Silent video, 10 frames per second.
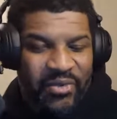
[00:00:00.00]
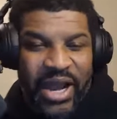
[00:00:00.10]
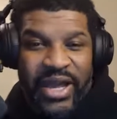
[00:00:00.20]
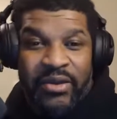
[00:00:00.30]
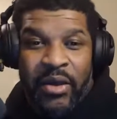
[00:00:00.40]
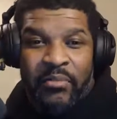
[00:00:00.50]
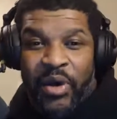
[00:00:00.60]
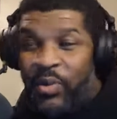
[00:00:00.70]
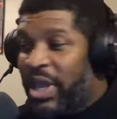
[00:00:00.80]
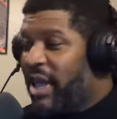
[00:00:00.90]
Right?
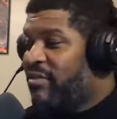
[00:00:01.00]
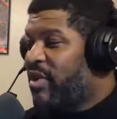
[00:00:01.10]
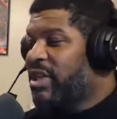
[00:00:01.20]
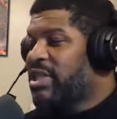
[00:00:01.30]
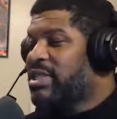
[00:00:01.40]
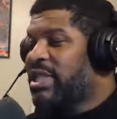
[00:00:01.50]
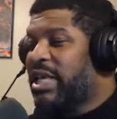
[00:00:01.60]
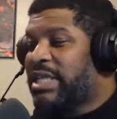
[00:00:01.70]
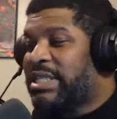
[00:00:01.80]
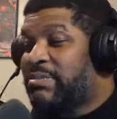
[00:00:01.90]
But we have all these
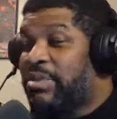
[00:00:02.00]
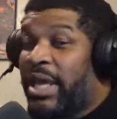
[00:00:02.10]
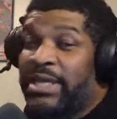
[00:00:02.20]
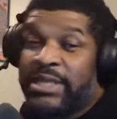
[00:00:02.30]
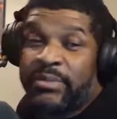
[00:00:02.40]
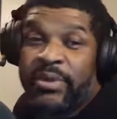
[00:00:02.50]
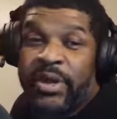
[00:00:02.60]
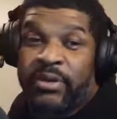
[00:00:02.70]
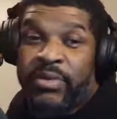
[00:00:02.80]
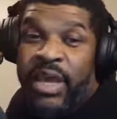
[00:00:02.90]
things in place up
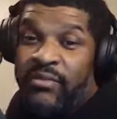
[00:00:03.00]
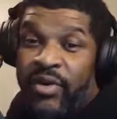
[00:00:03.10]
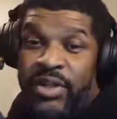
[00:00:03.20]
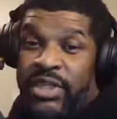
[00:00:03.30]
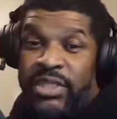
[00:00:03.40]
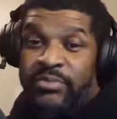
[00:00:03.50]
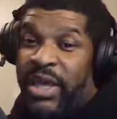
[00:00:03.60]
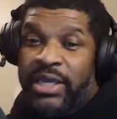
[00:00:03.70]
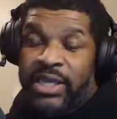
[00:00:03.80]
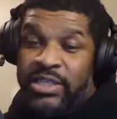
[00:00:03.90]
here. We have all these
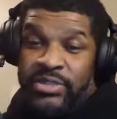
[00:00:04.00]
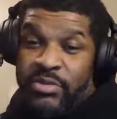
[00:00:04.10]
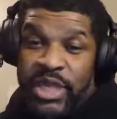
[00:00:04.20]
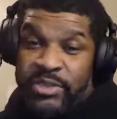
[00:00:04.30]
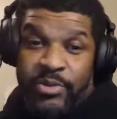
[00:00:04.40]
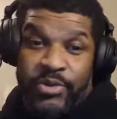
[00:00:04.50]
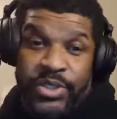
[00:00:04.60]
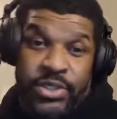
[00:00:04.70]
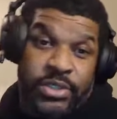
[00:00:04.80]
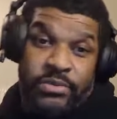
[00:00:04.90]
mechanisms that's
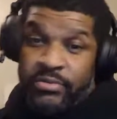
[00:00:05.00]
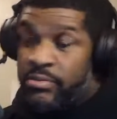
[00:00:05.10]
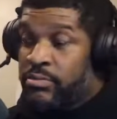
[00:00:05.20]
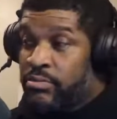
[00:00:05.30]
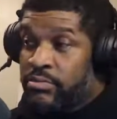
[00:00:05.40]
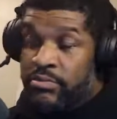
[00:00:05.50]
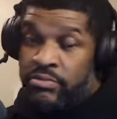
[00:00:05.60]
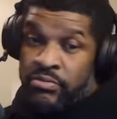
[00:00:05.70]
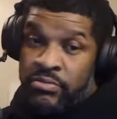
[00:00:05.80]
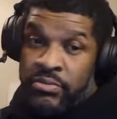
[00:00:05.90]
supposed to
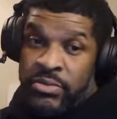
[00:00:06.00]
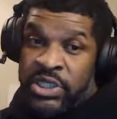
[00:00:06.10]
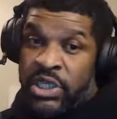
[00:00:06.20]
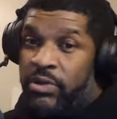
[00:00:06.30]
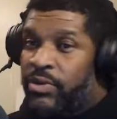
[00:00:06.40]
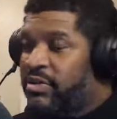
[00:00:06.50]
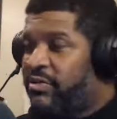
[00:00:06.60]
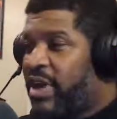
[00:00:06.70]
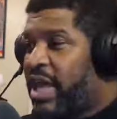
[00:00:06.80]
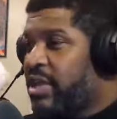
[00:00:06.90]
deal with
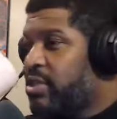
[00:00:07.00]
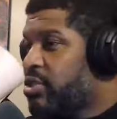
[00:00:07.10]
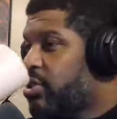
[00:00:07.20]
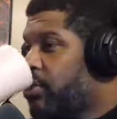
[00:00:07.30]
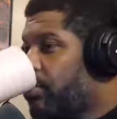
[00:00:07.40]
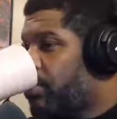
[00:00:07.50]
the violence.